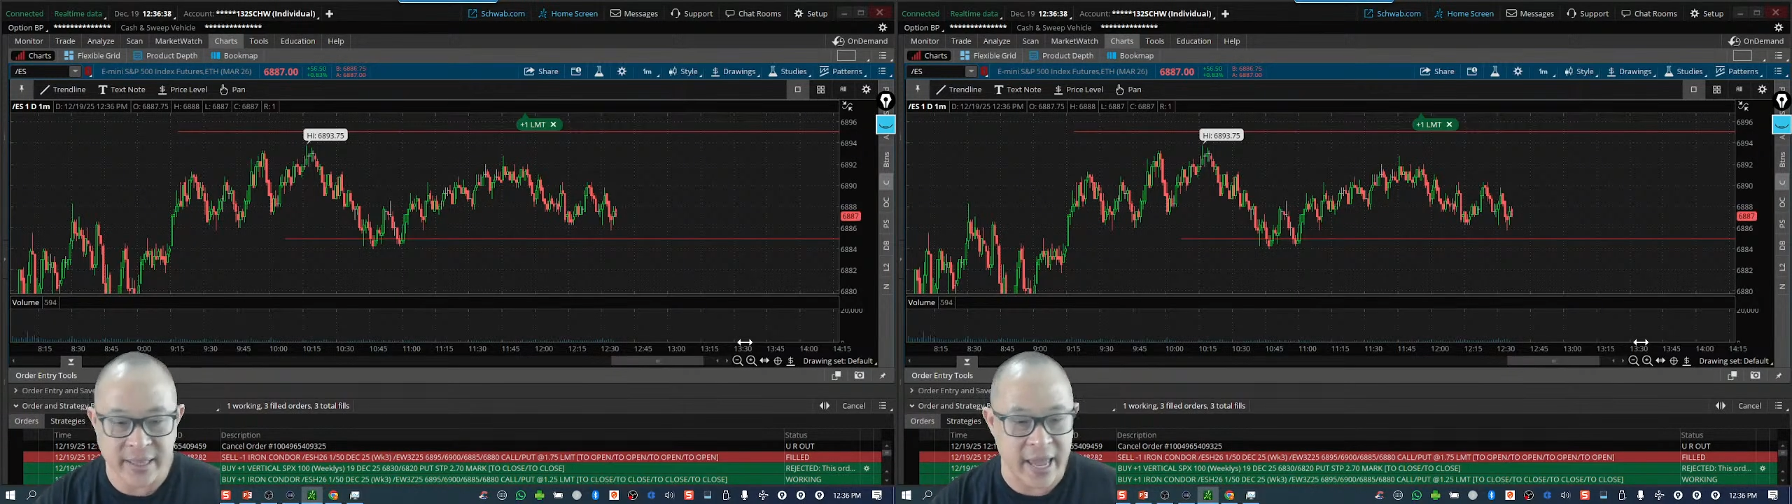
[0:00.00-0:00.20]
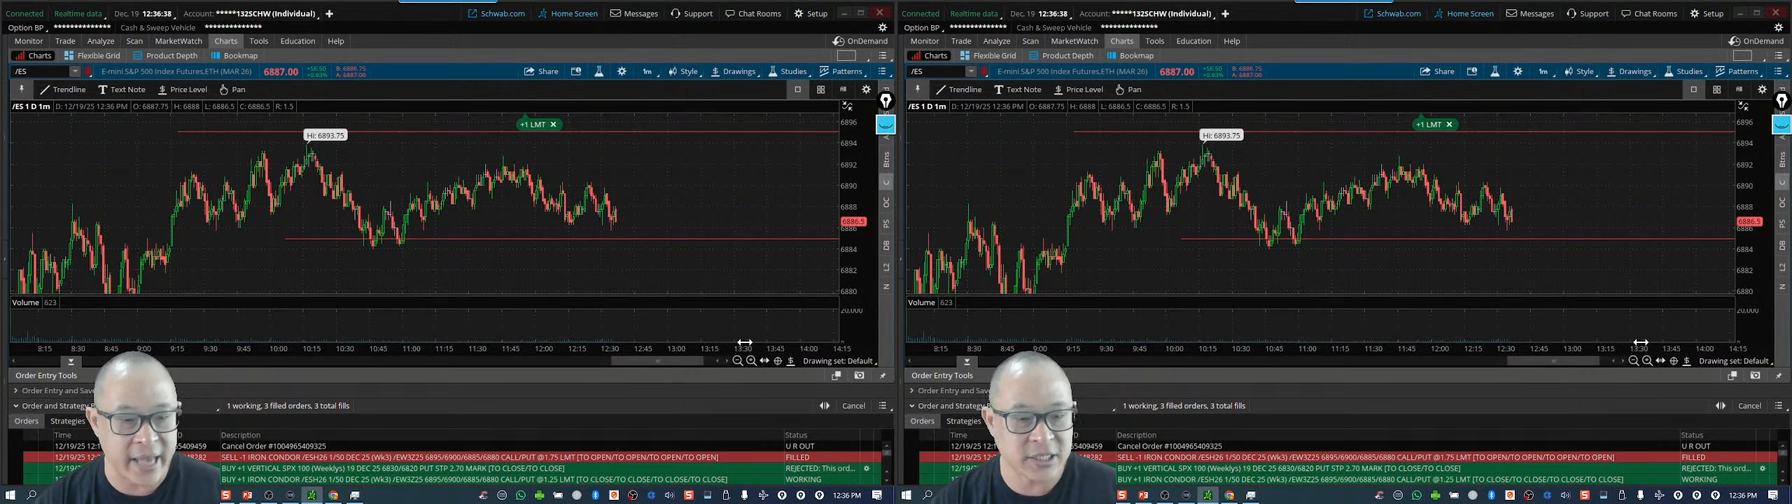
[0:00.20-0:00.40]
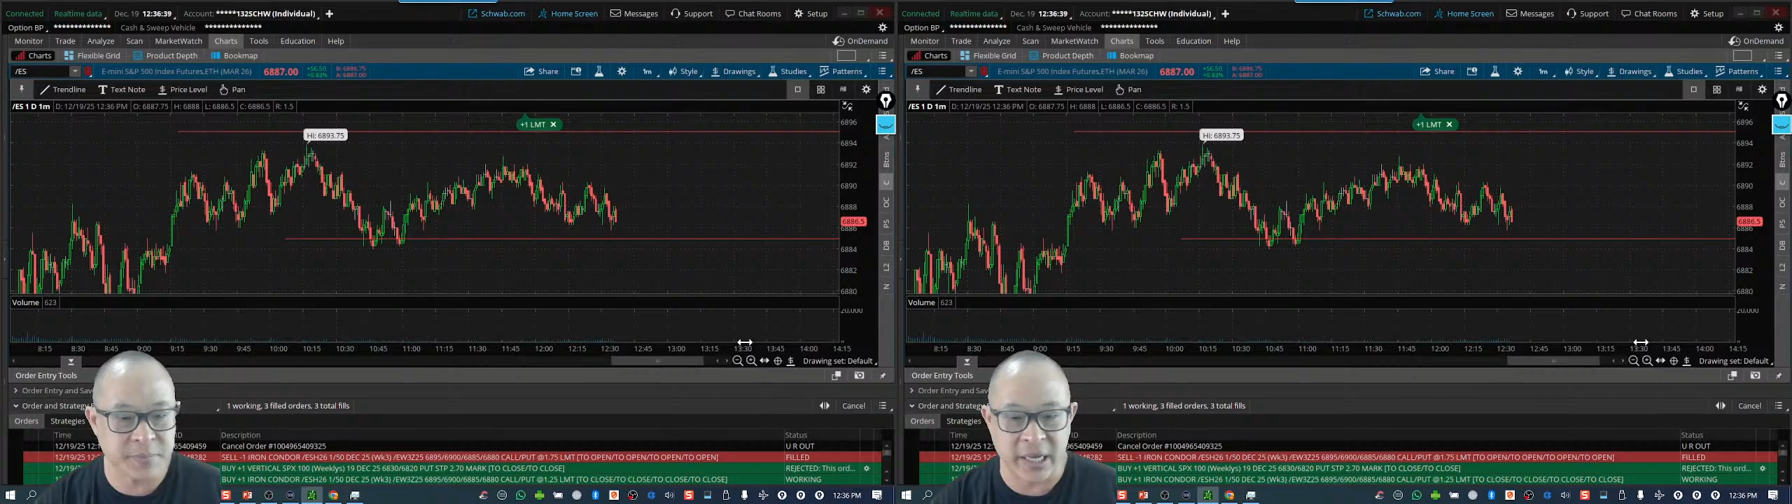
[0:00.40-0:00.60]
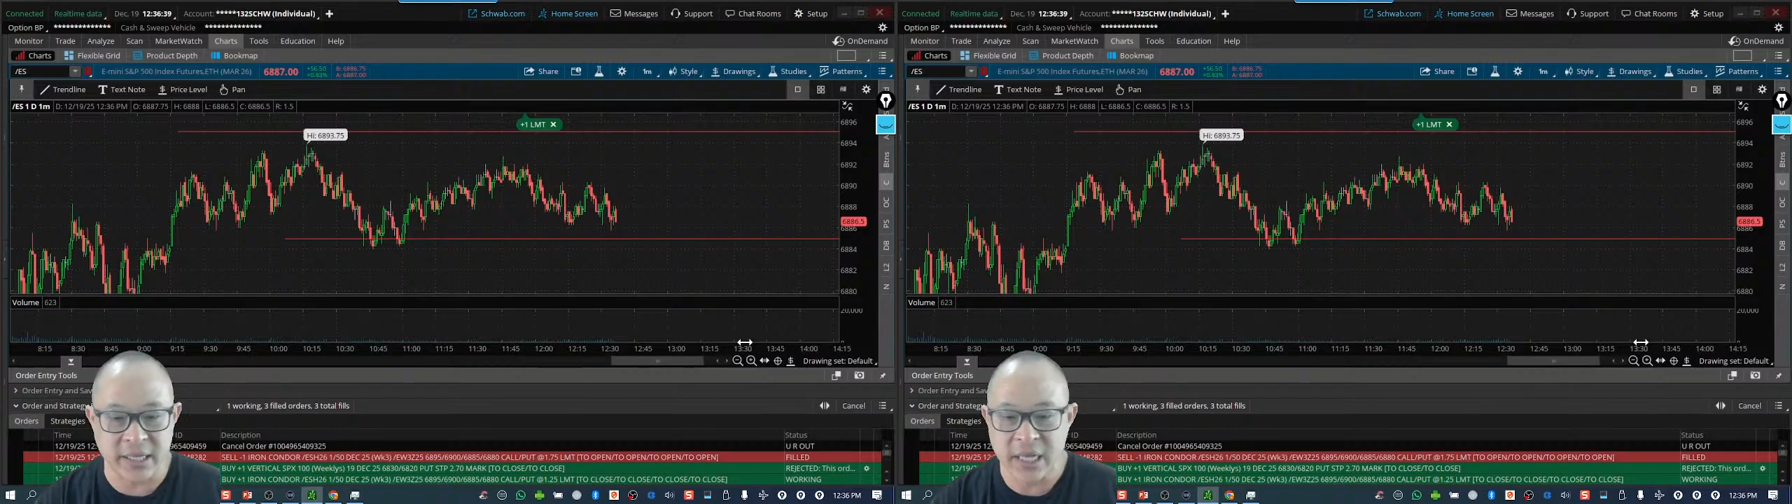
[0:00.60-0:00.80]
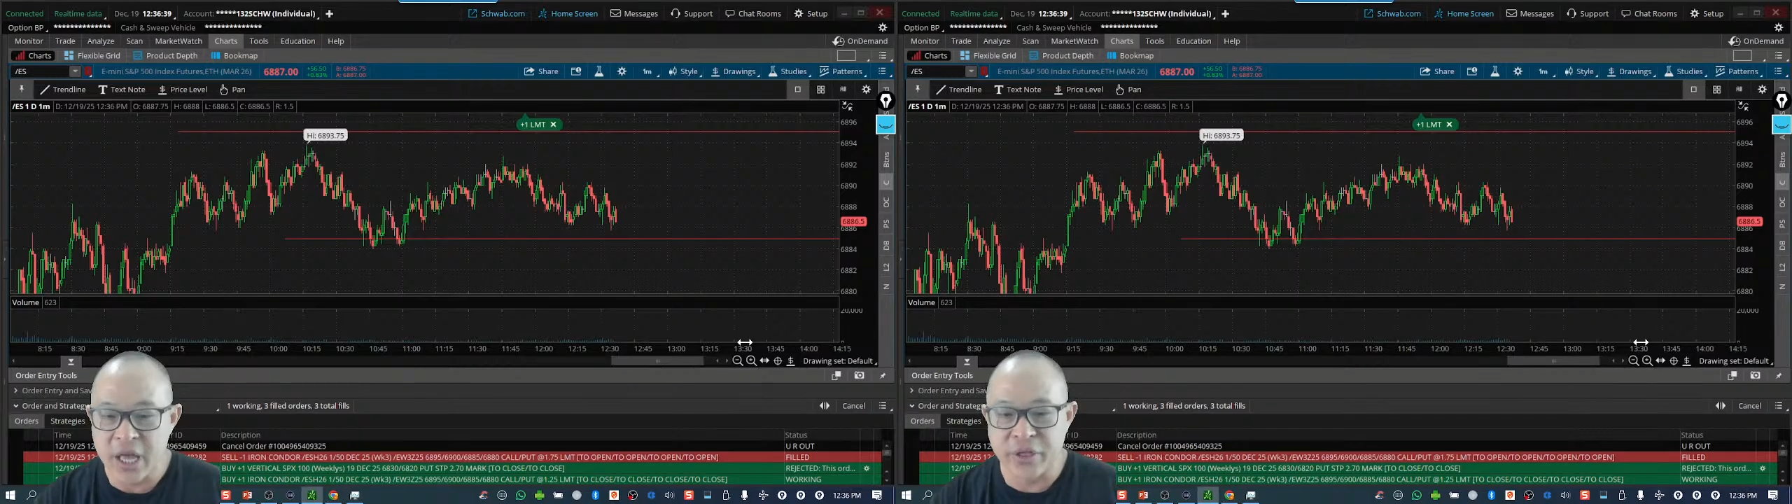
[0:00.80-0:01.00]
the
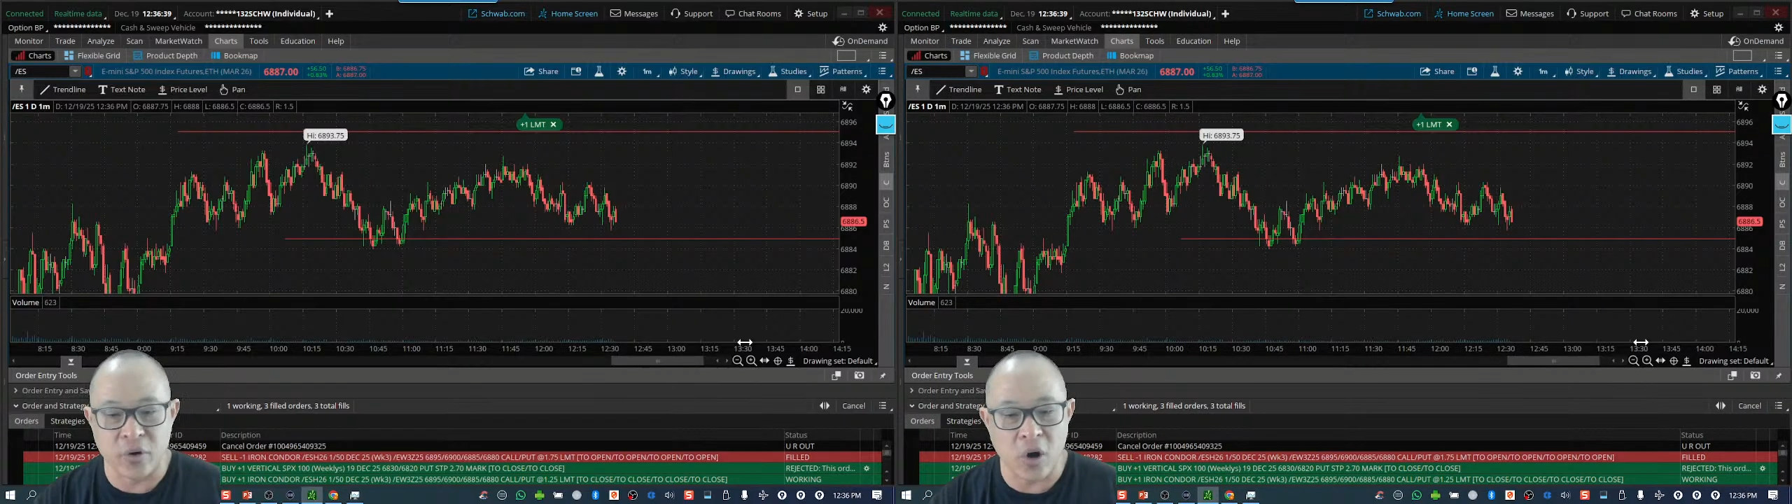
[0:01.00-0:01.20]
XPS, they're